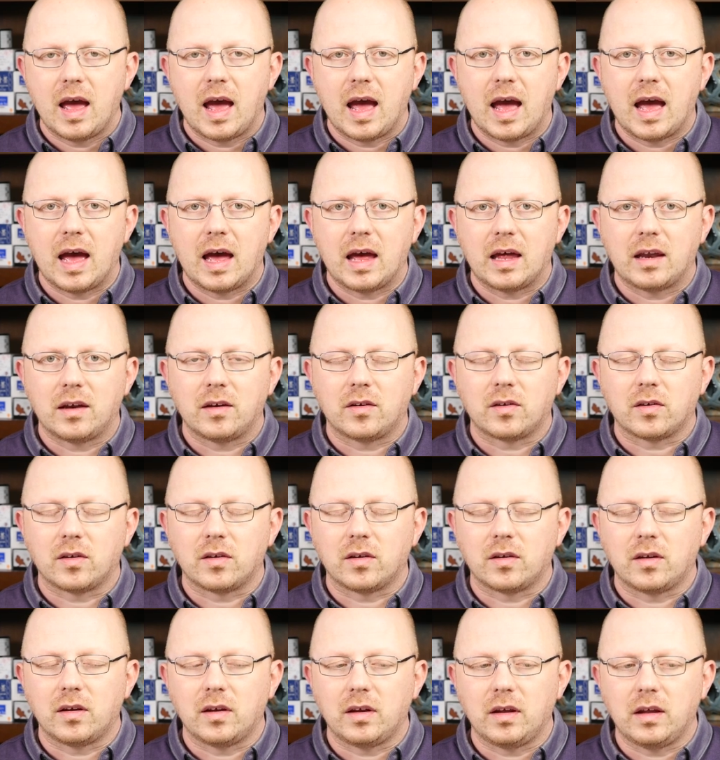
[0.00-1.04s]
and
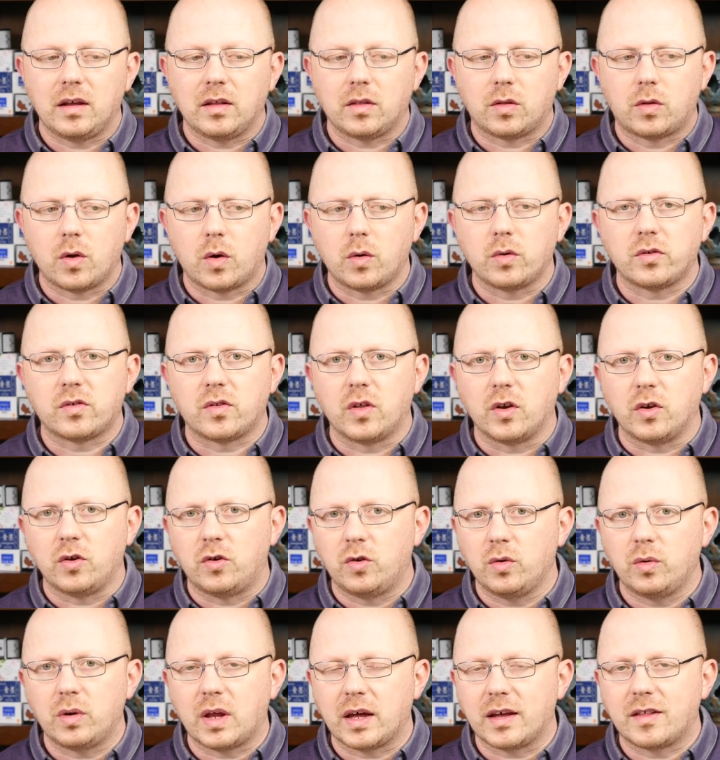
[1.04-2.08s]
those that
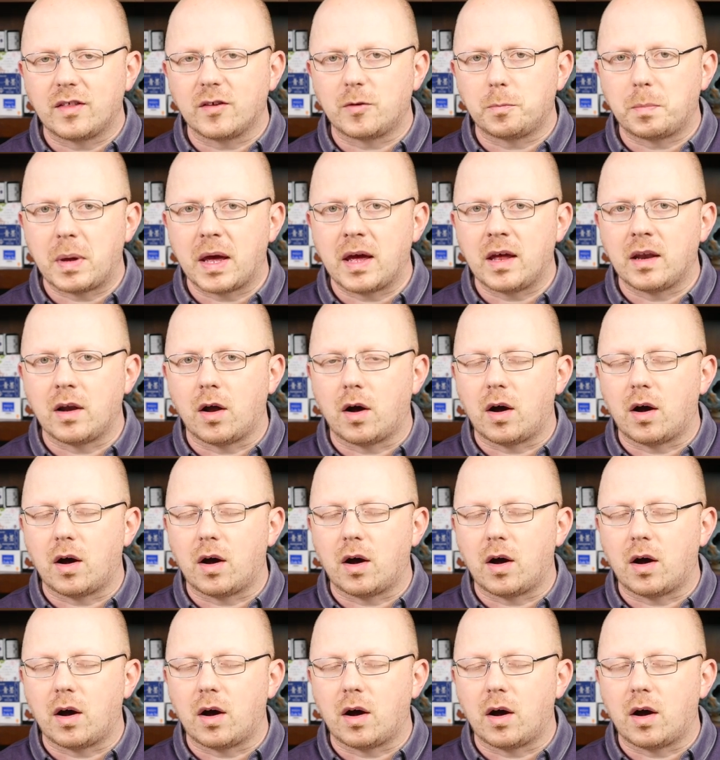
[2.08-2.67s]
do like this pen,